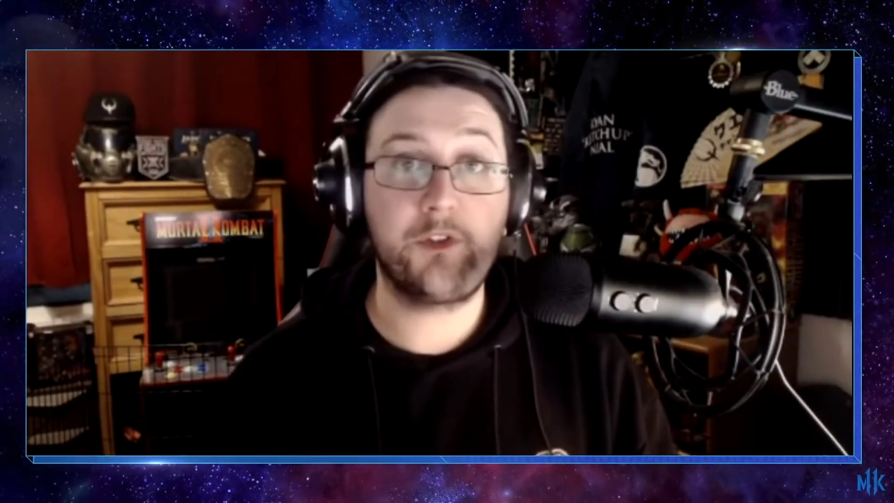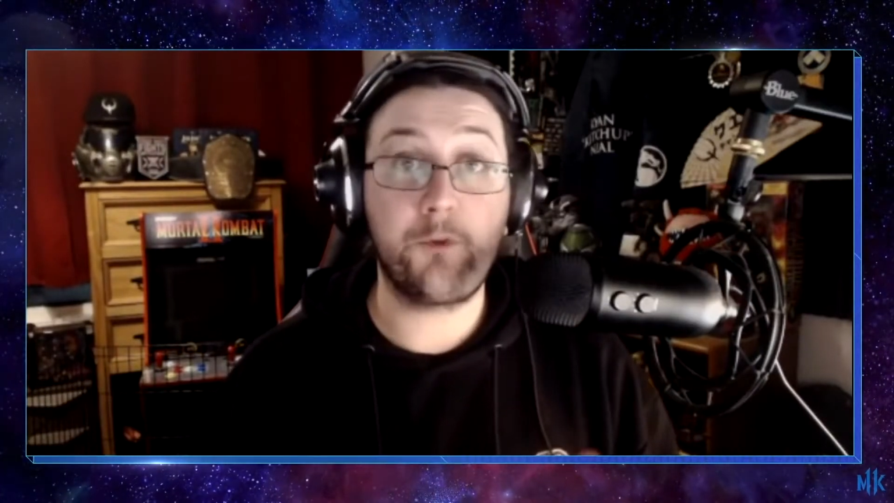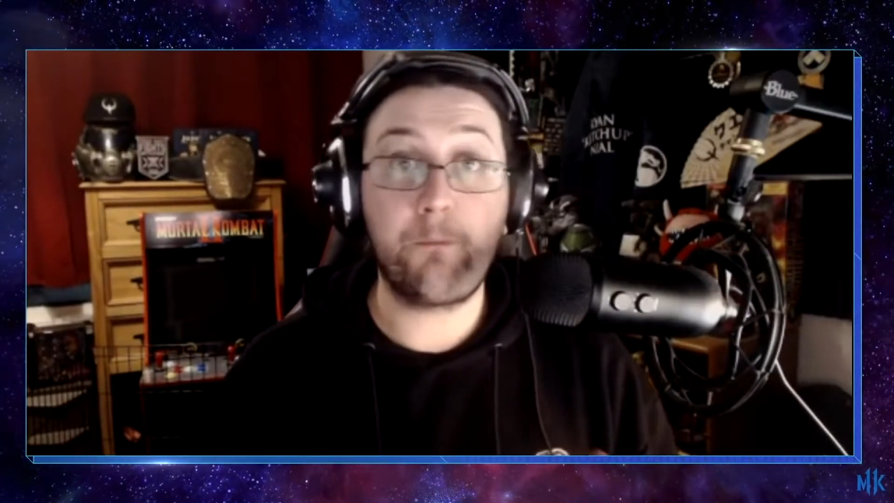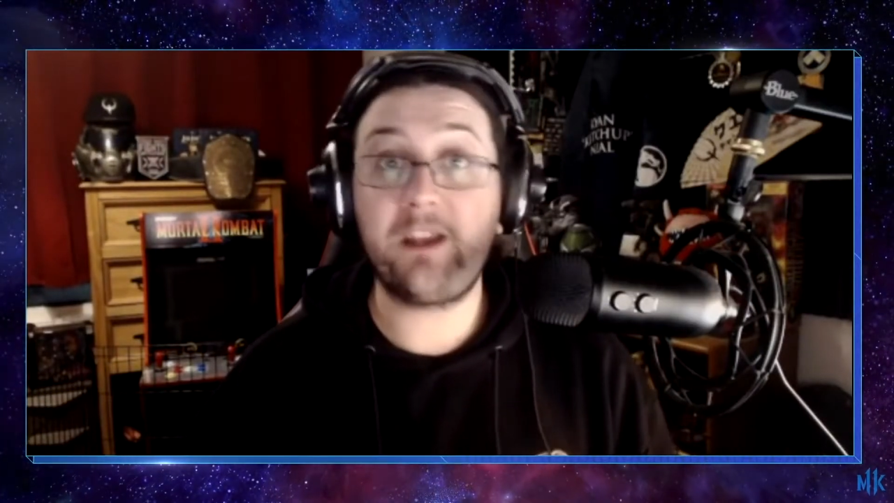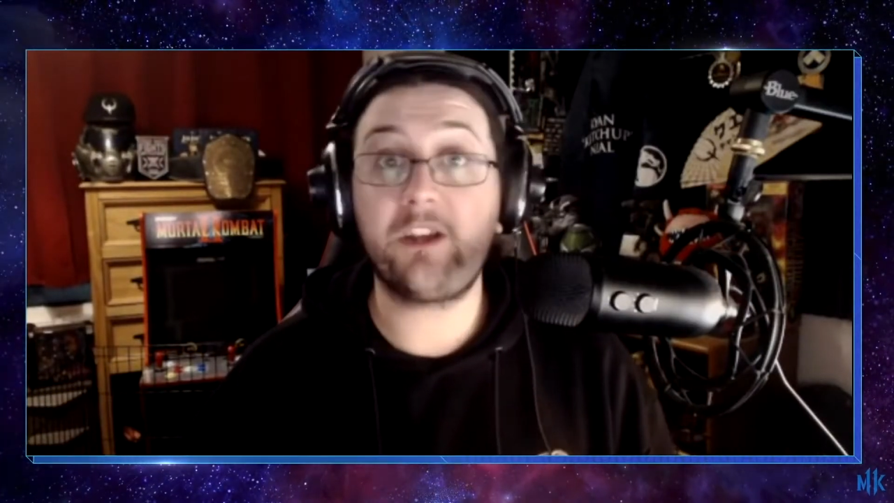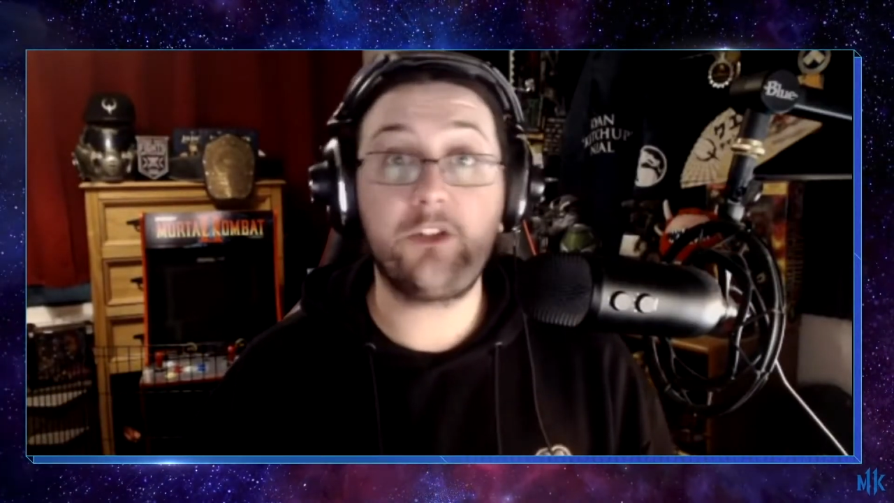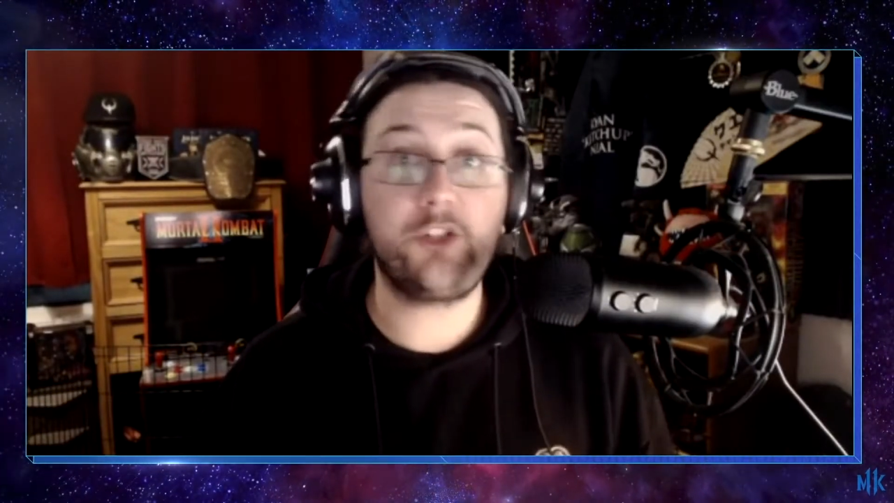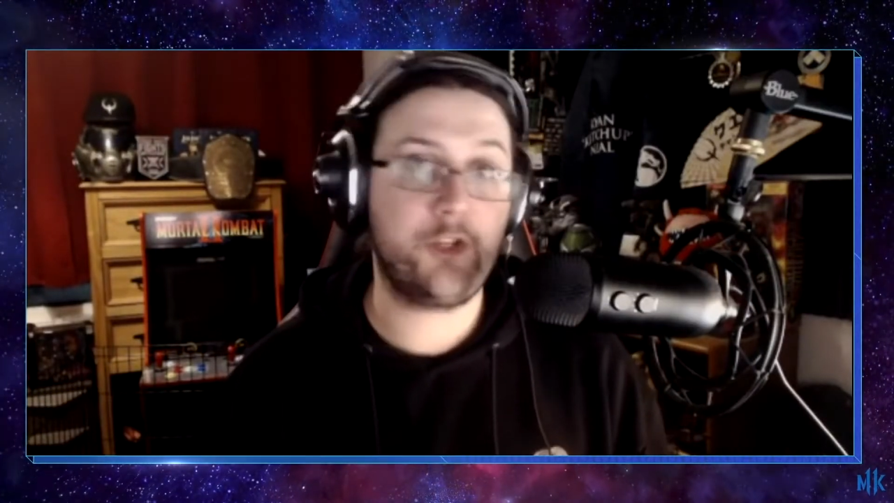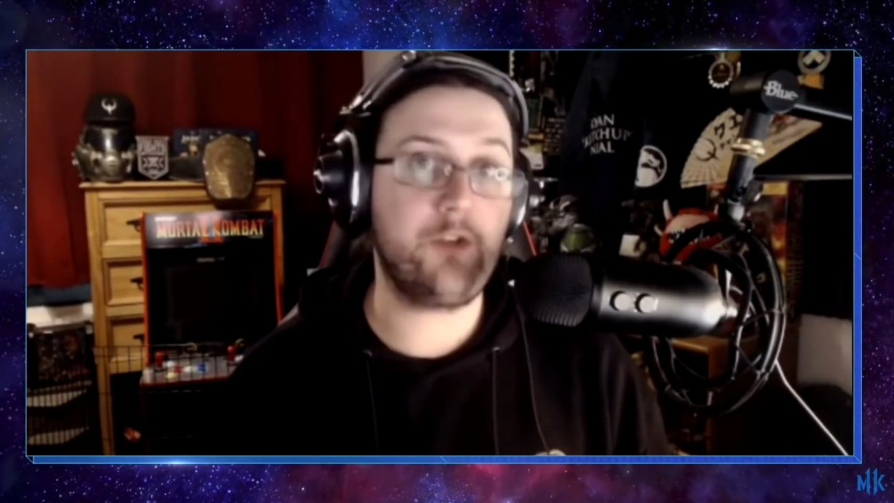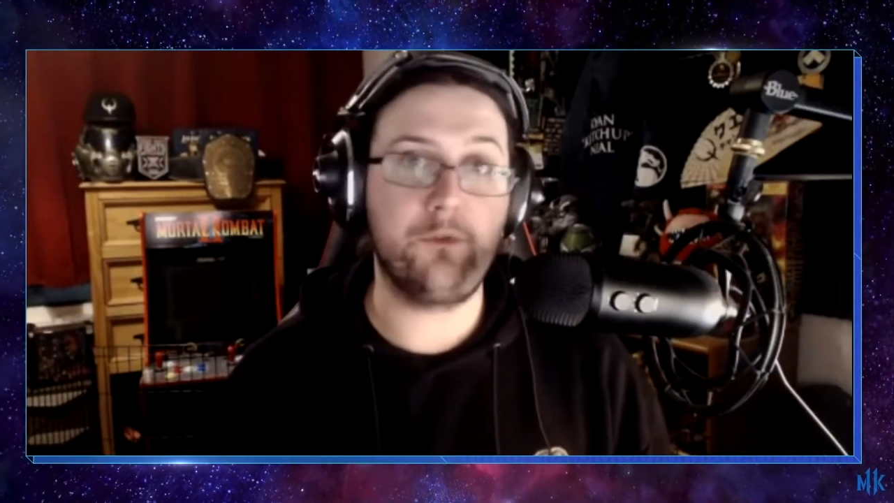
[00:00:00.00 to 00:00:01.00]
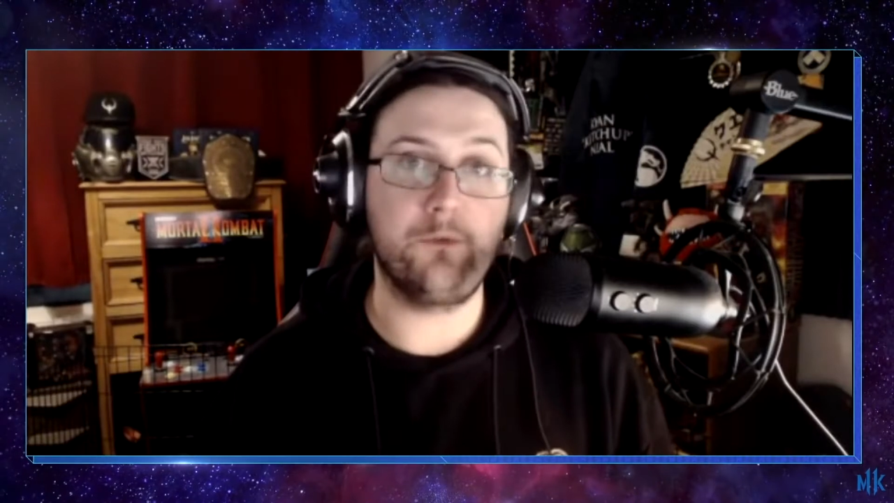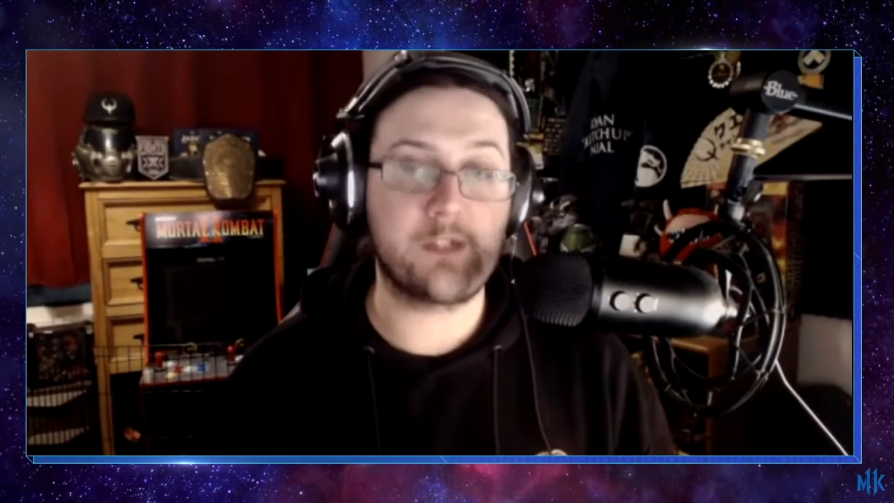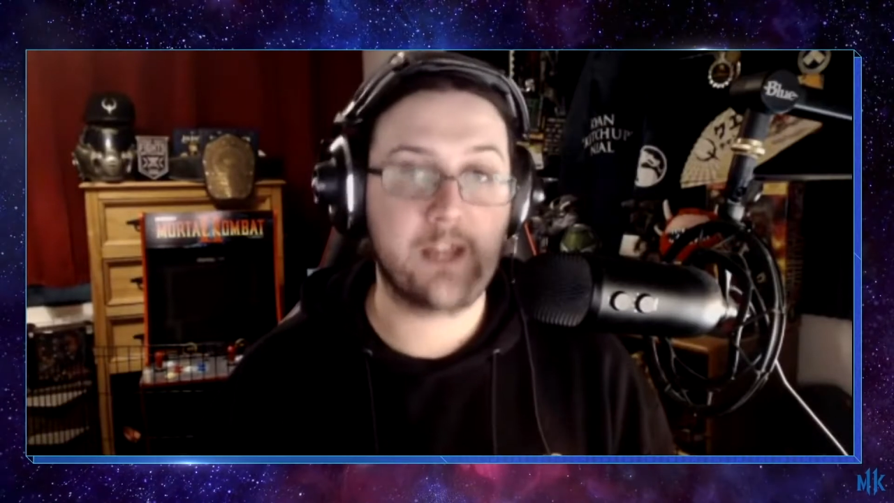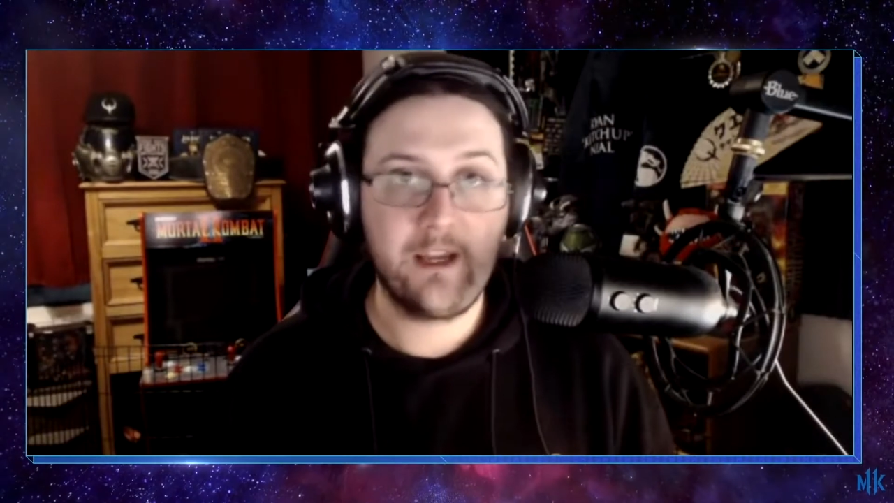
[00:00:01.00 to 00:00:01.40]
to pick and choose